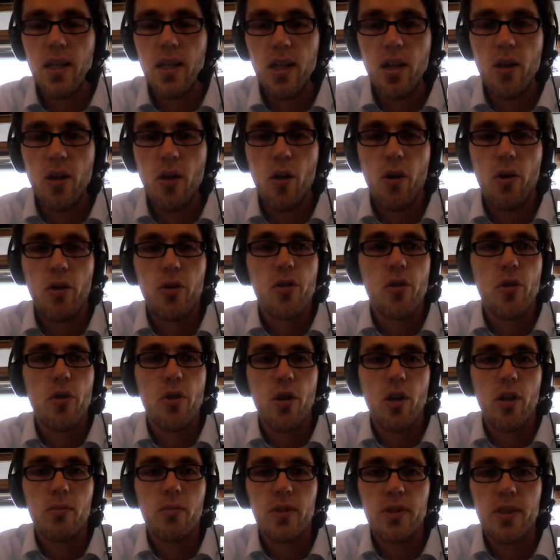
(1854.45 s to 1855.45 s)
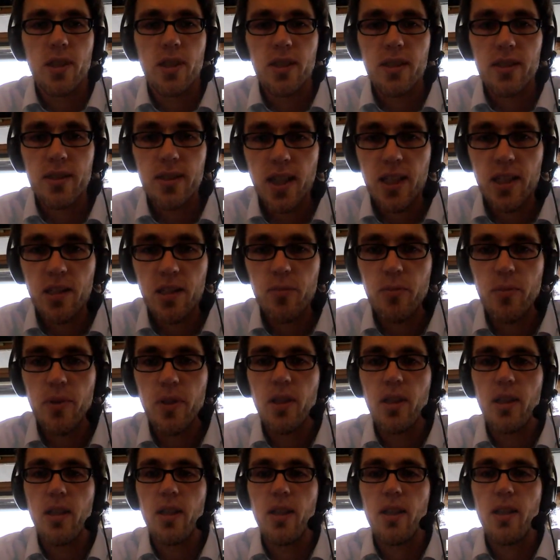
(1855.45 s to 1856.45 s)
long-term
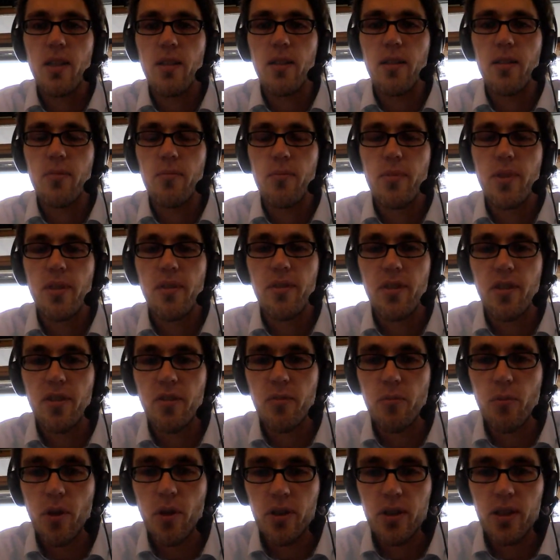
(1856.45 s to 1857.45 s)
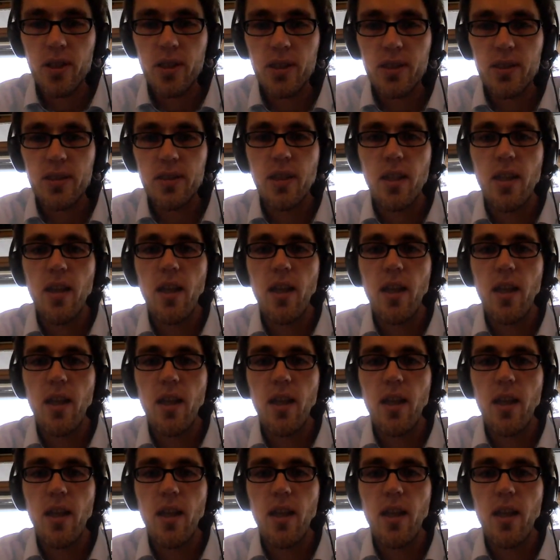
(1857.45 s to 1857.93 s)
sustainable business models